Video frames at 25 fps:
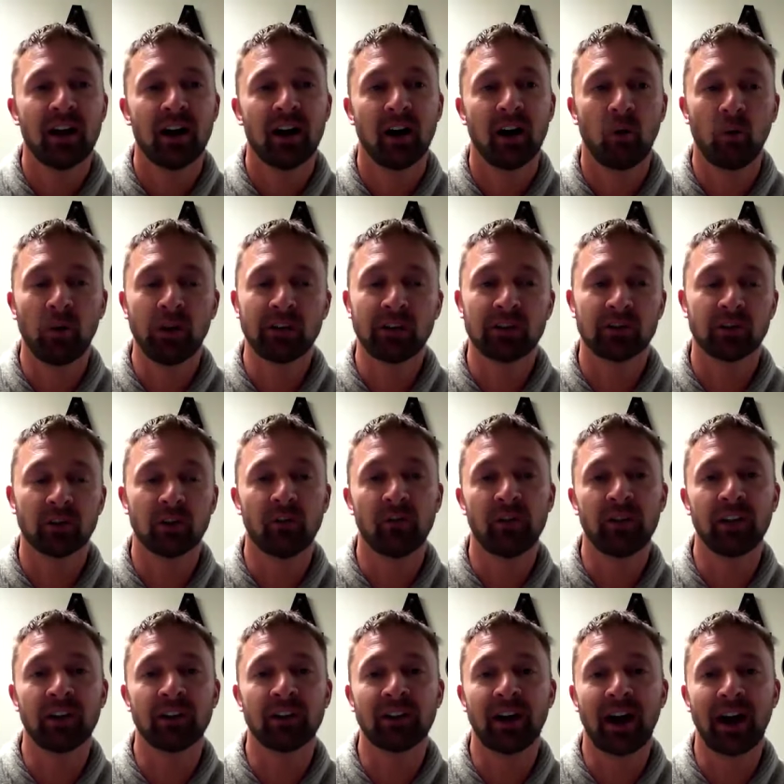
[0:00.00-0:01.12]
Uh, we serve
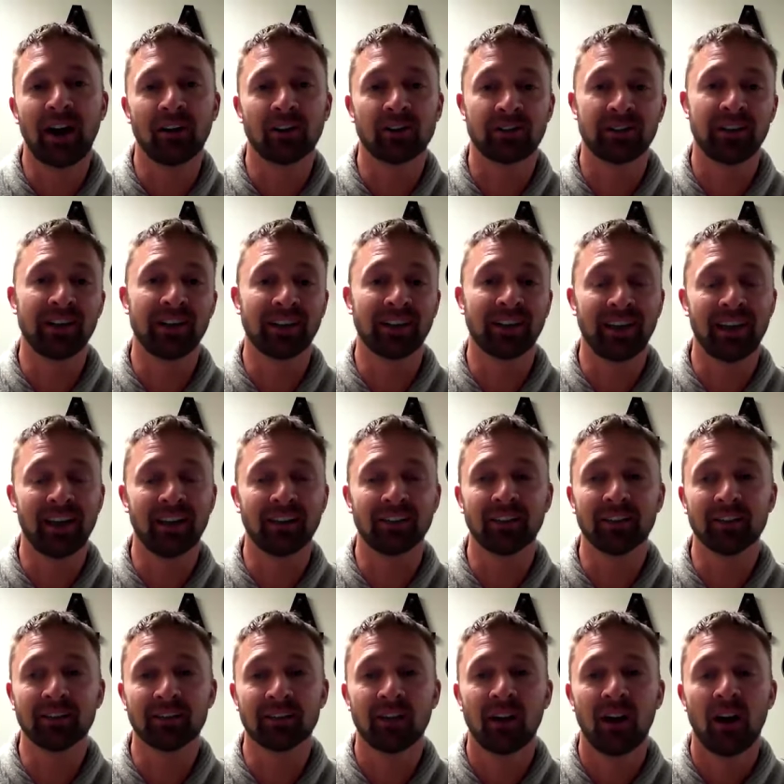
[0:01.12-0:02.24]
the entire state of
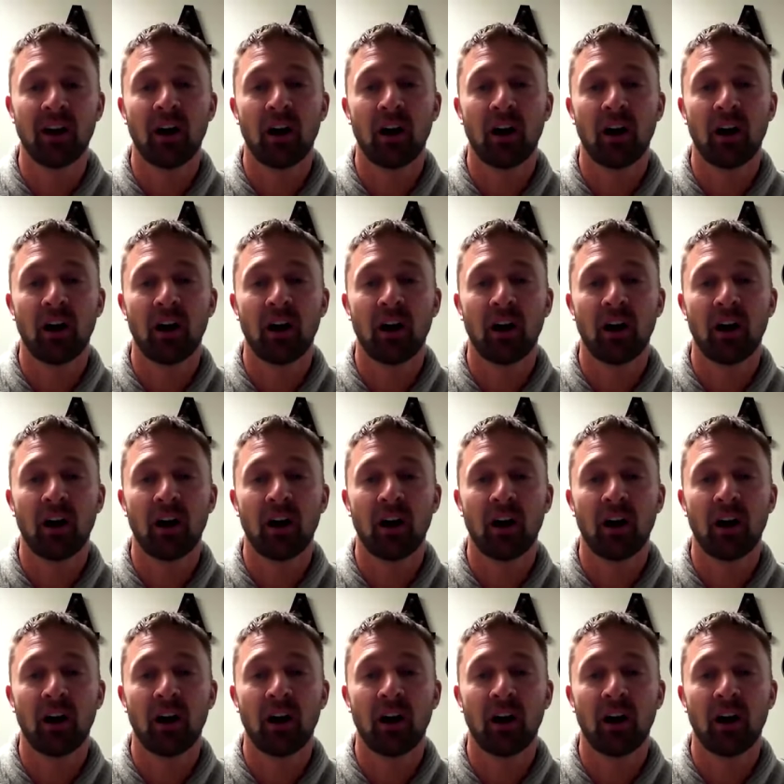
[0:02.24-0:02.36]
Kansas.